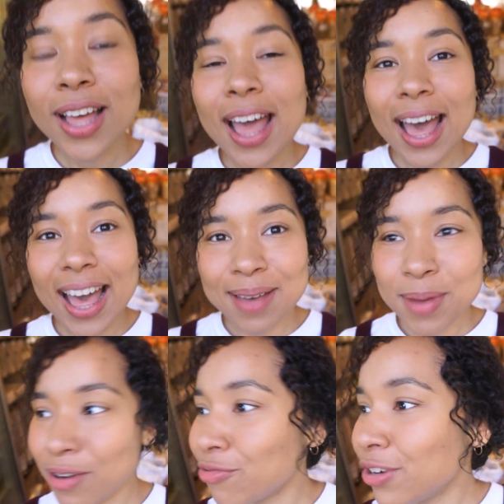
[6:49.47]
Um,
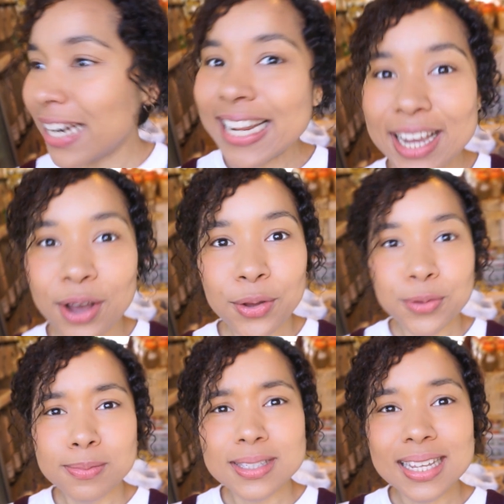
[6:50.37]
I really
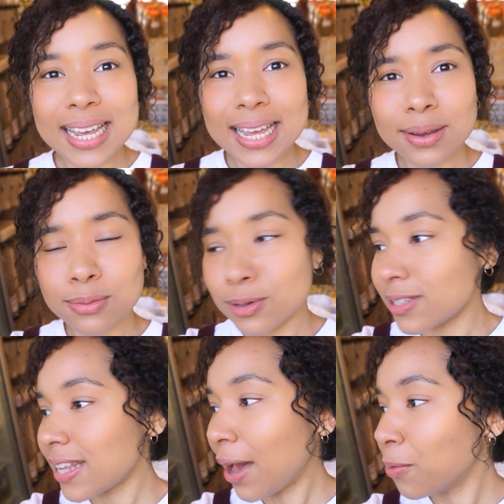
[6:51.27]
hoped it was
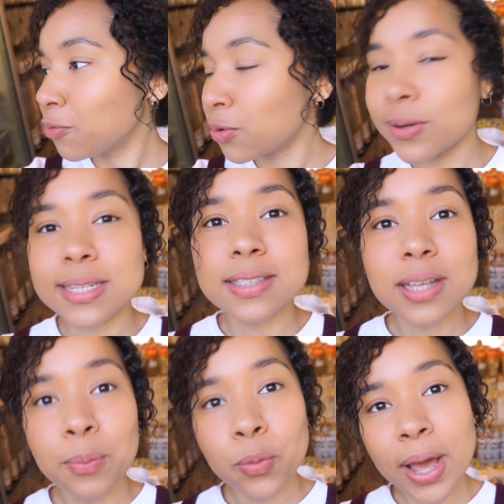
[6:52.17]
helpful in
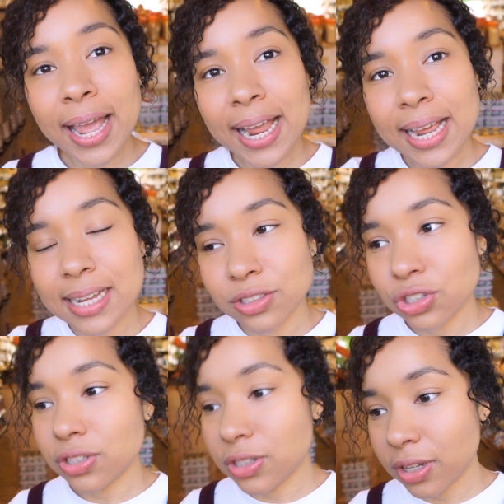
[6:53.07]
some way and
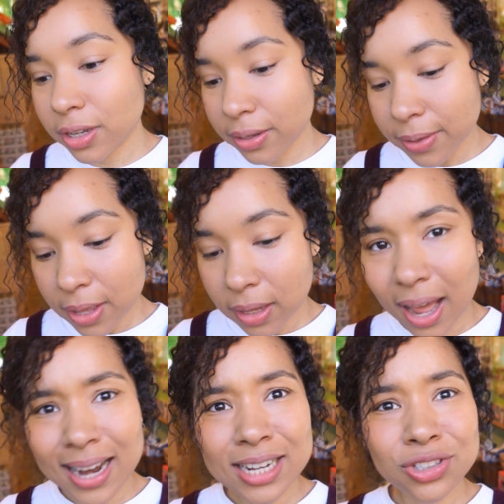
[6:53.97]
just to
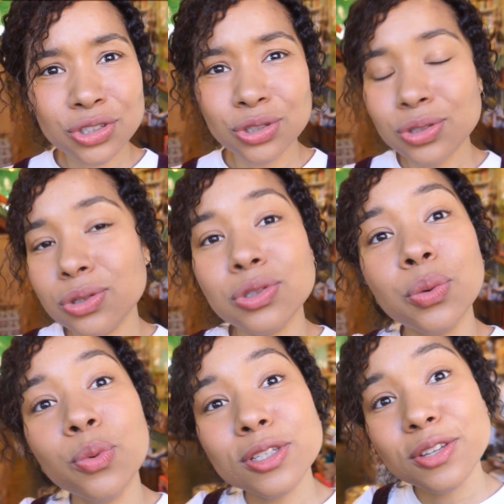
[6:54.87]
kind of introduce you to
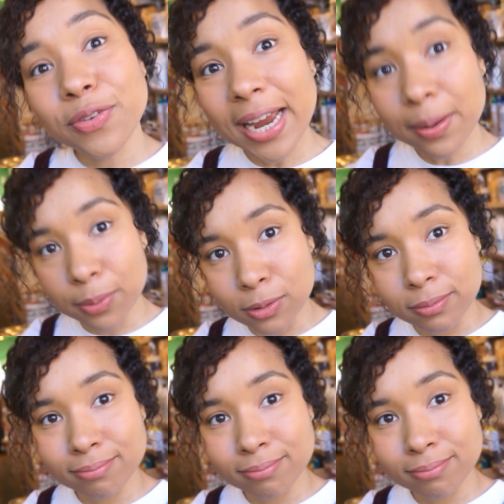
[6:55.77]
what's available